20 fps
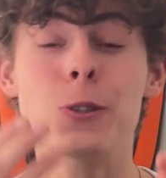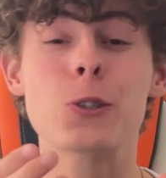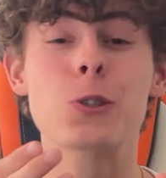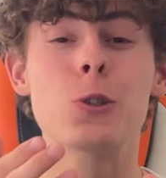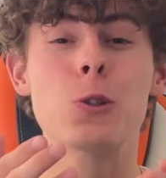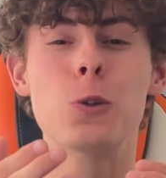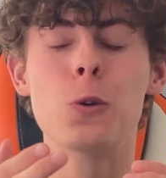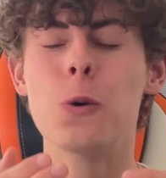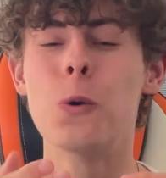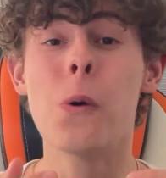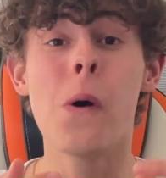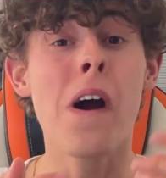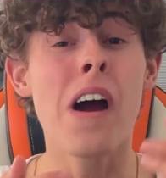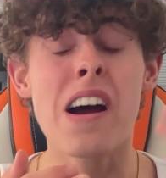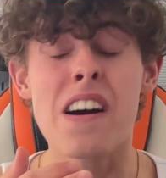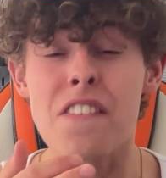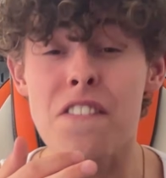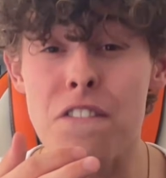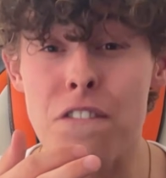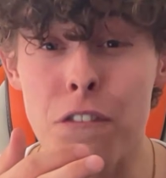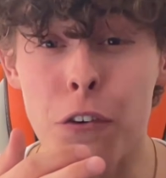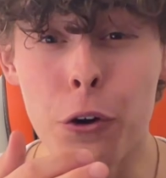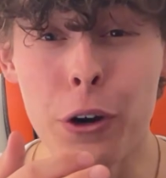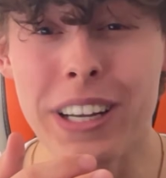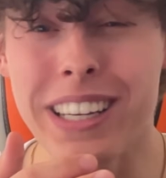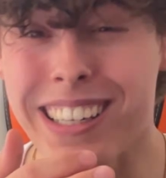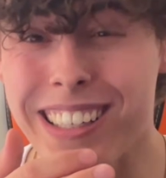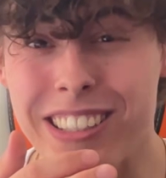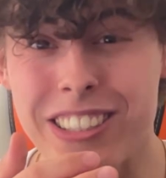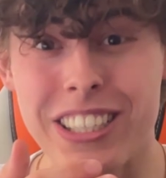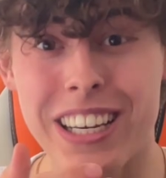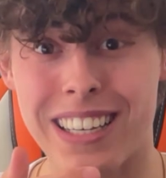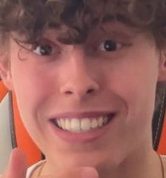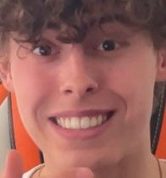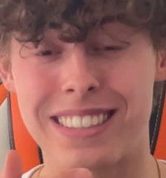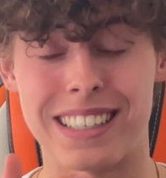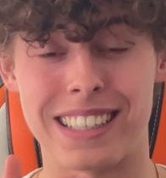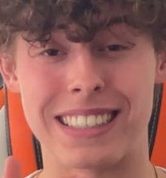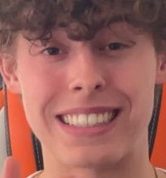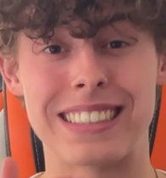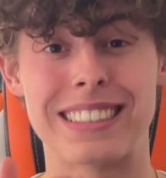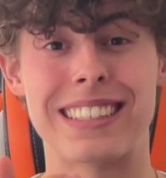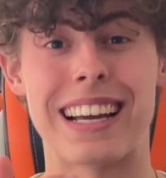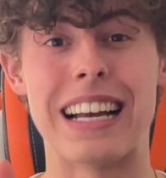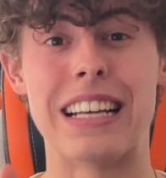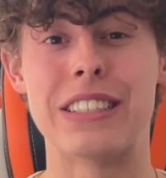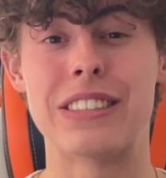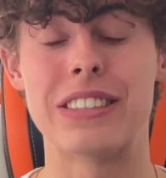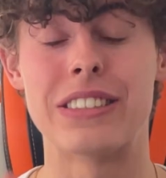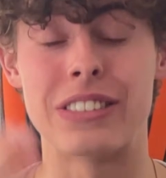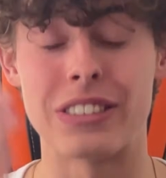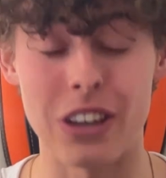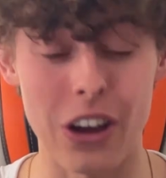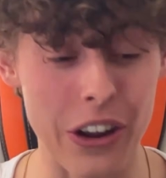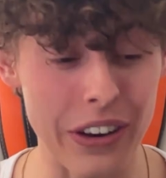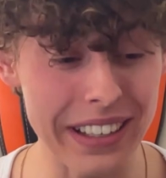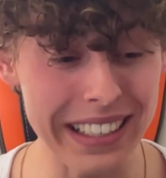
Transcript: to do 3 chest exercises on